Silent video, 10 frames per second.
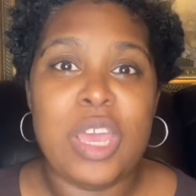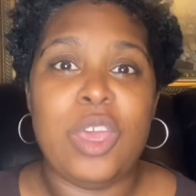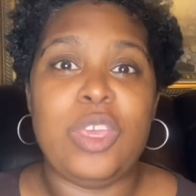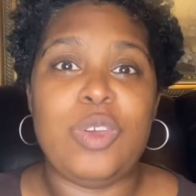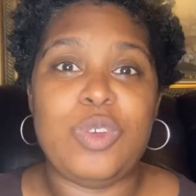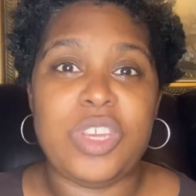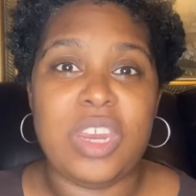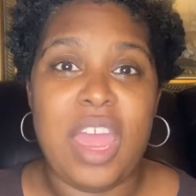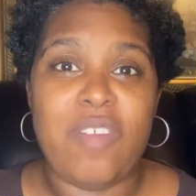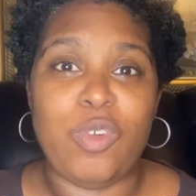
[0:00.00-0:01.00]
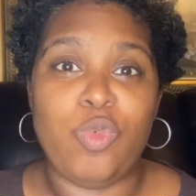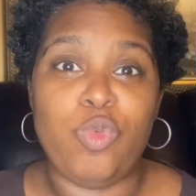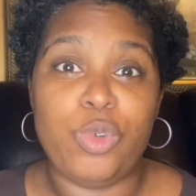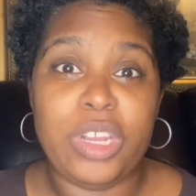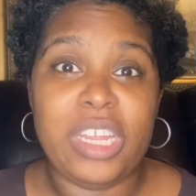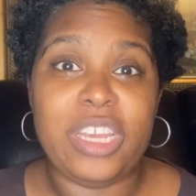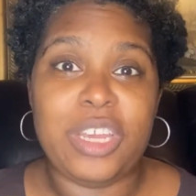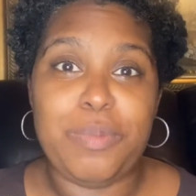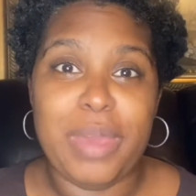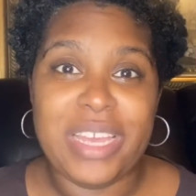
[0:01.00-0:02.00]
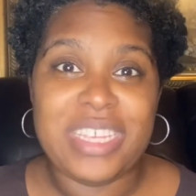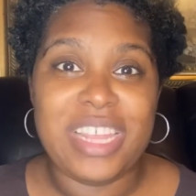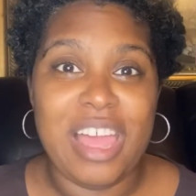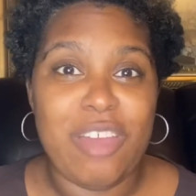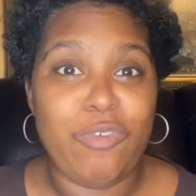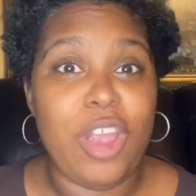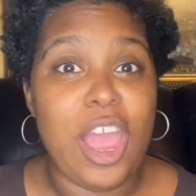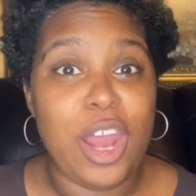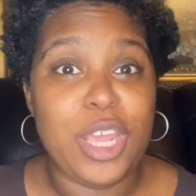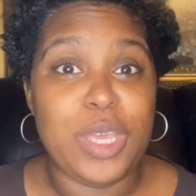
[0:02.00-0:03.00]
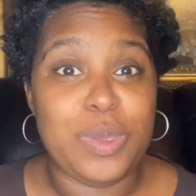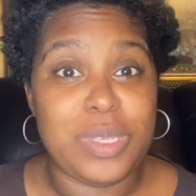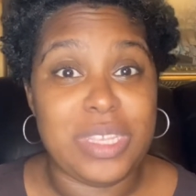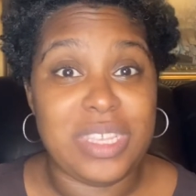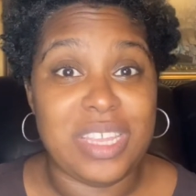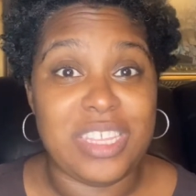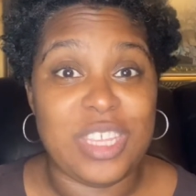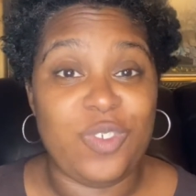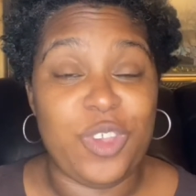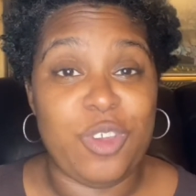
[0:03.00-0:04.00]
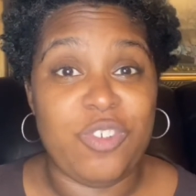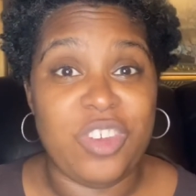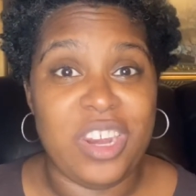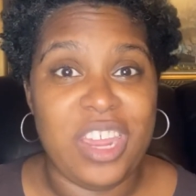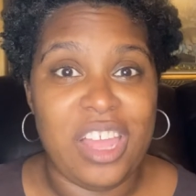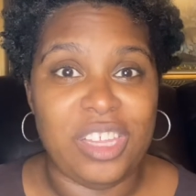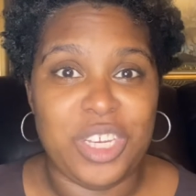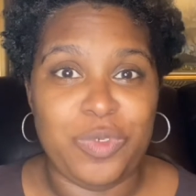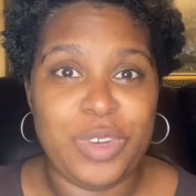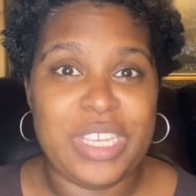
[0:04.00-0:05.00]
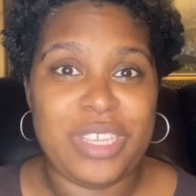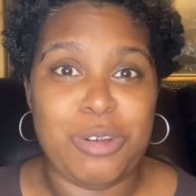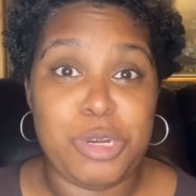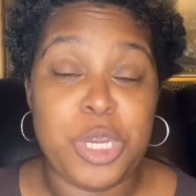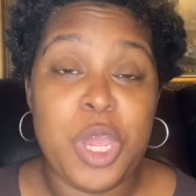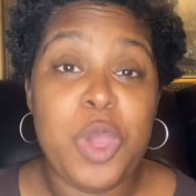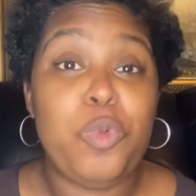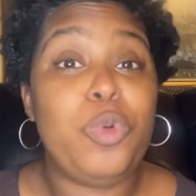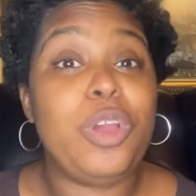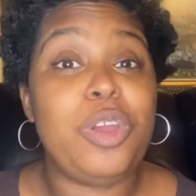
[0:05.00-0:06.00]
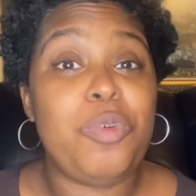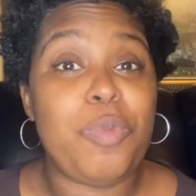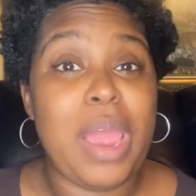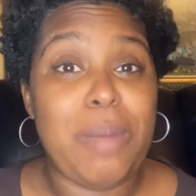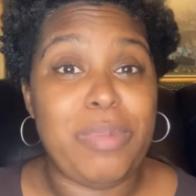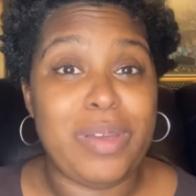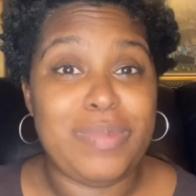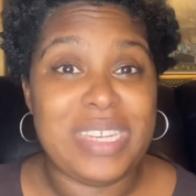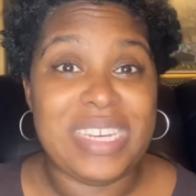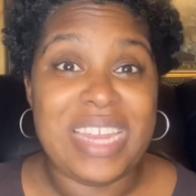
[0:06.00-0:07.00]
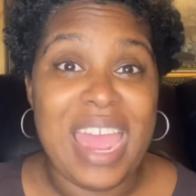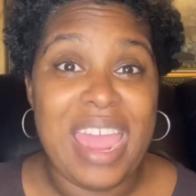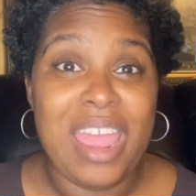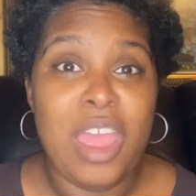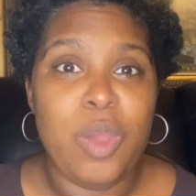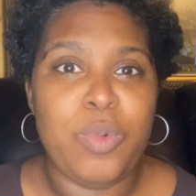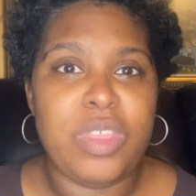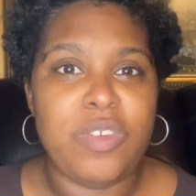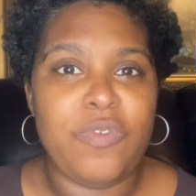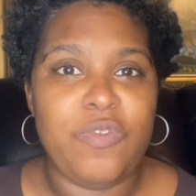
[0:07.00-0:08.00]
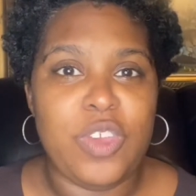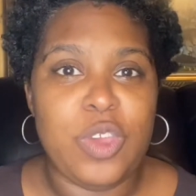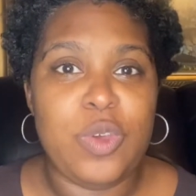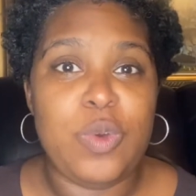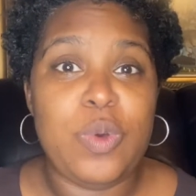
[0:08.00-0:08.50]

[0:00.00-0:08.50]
you should have a really good baseline for how to use the census for your genealogy research. We're going to wrap up today with a few